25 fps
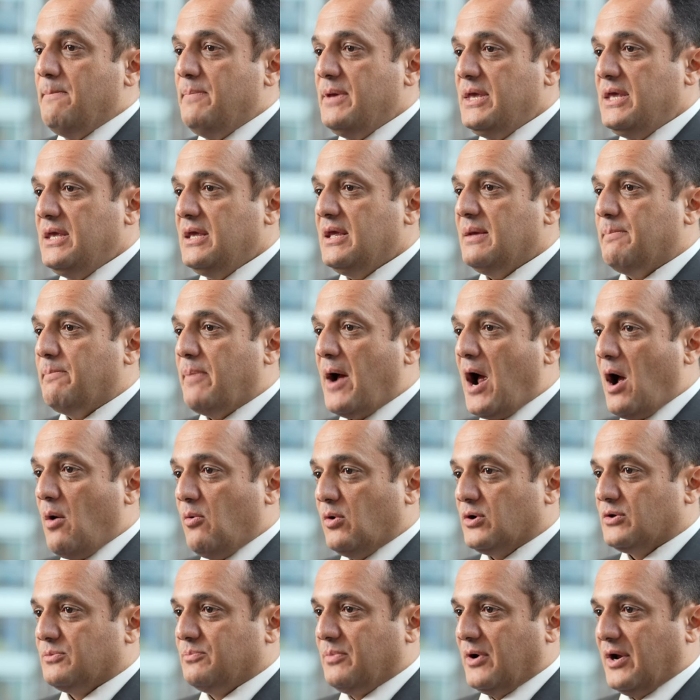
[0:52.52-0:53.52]
being
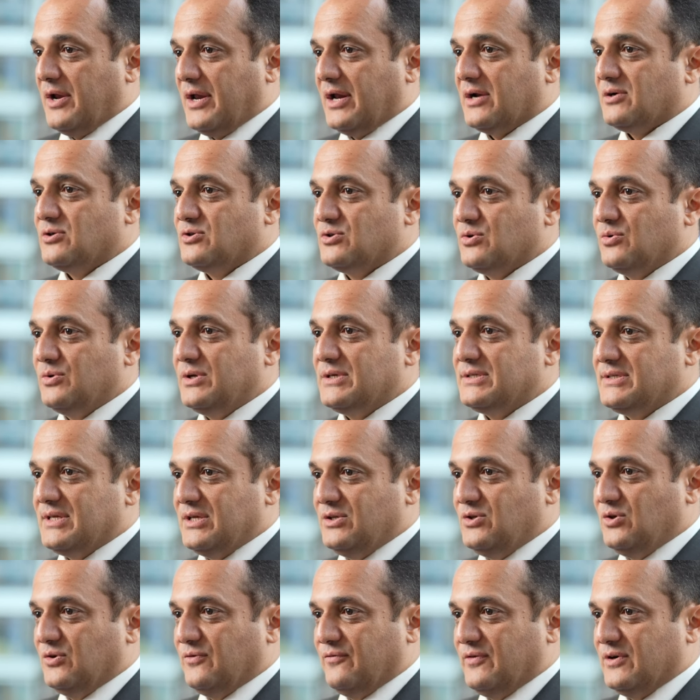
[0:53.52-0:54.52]
powered by Arizona
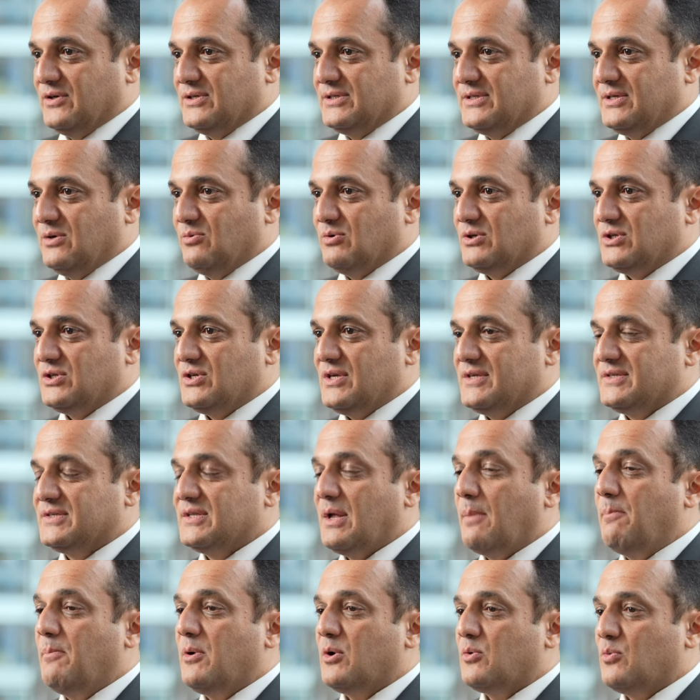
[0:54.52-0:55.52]
State University, which is
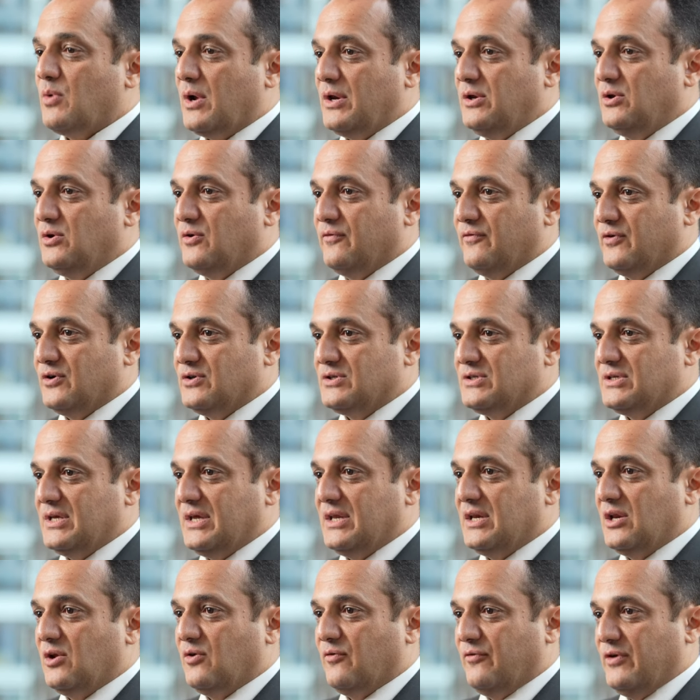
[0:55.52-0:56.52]
number one
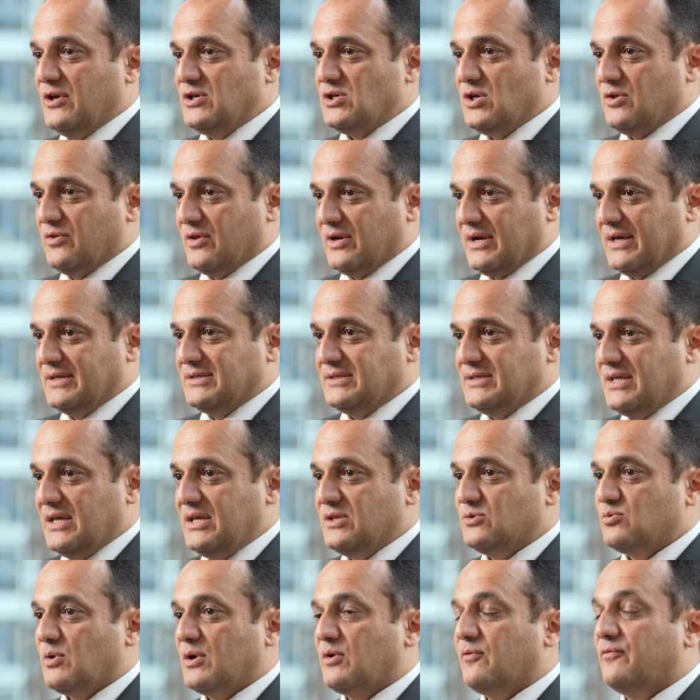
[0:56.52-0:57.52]
university in innovation in the United
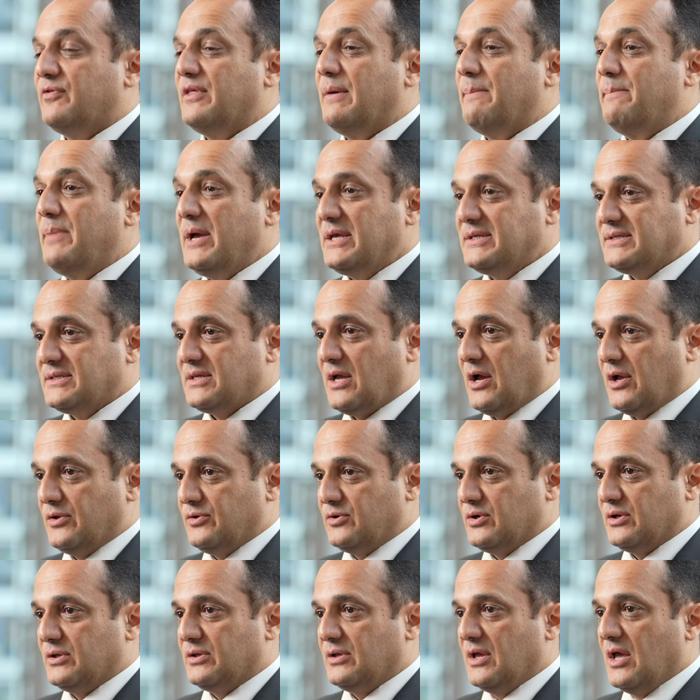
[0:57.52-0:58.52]
States, one of the best one
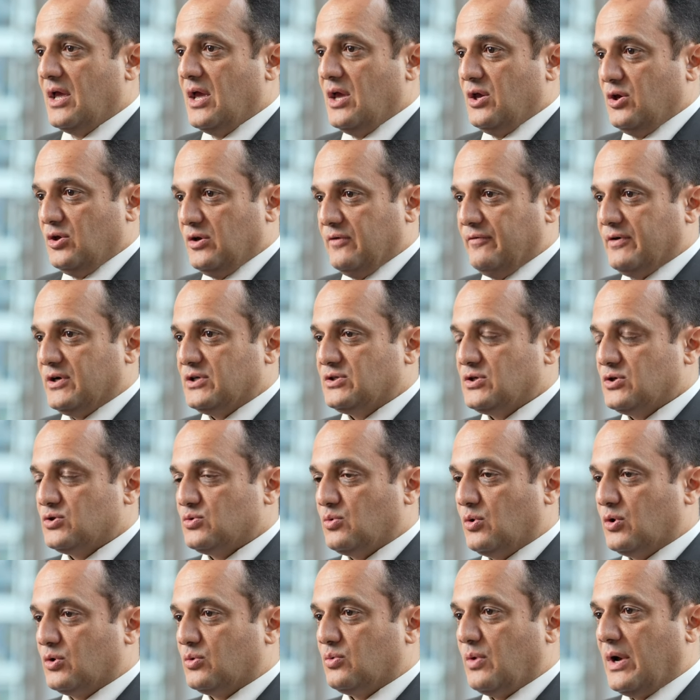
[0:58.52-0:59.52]
hundred
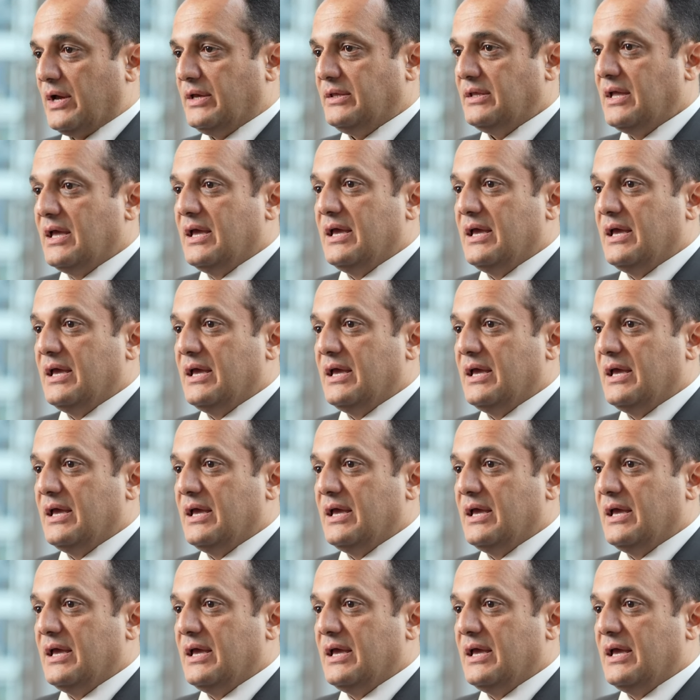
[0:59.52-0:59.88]
universities worldwide,